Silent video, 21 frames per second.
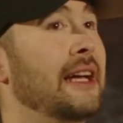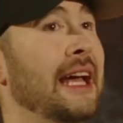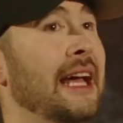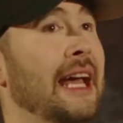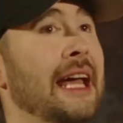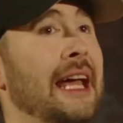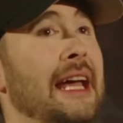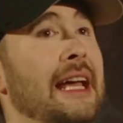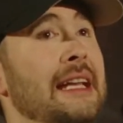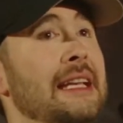
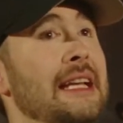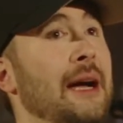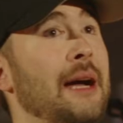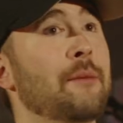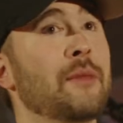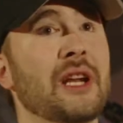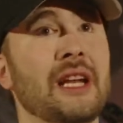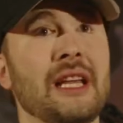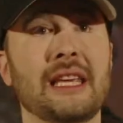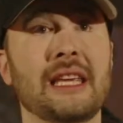And I'm
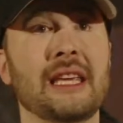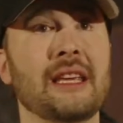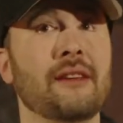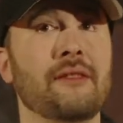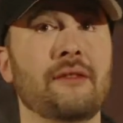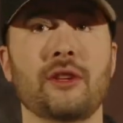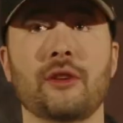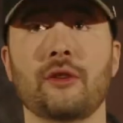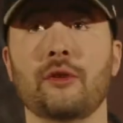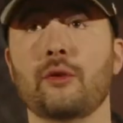going to give
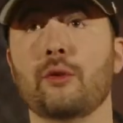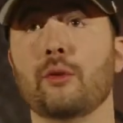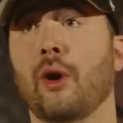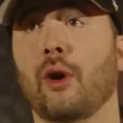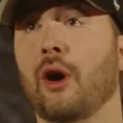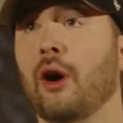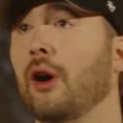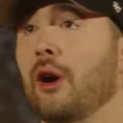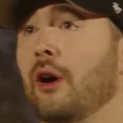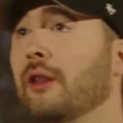you
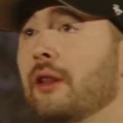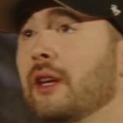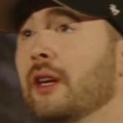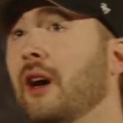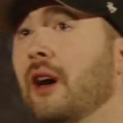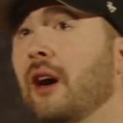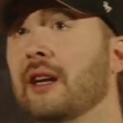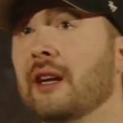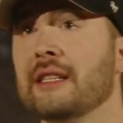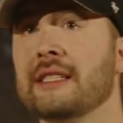all the
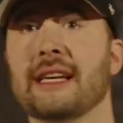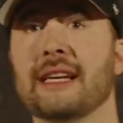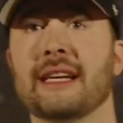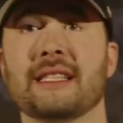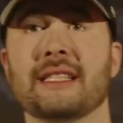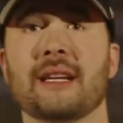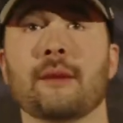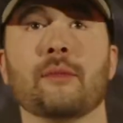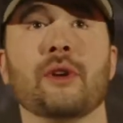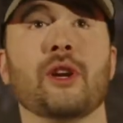context,
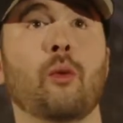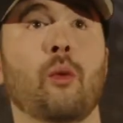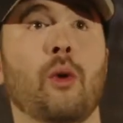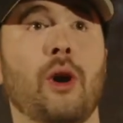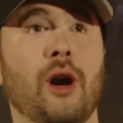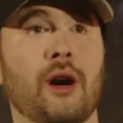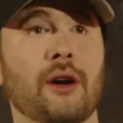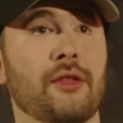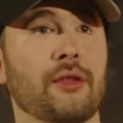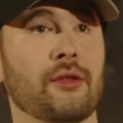and I'm going to
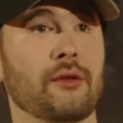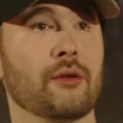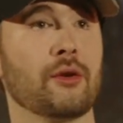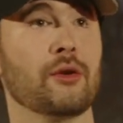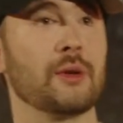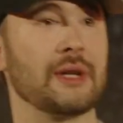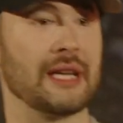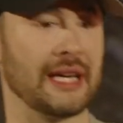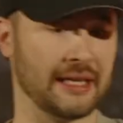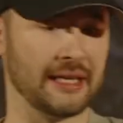walk through
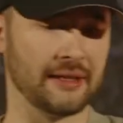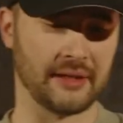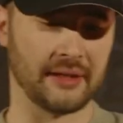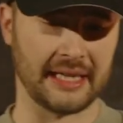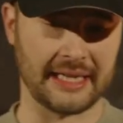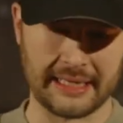kind of like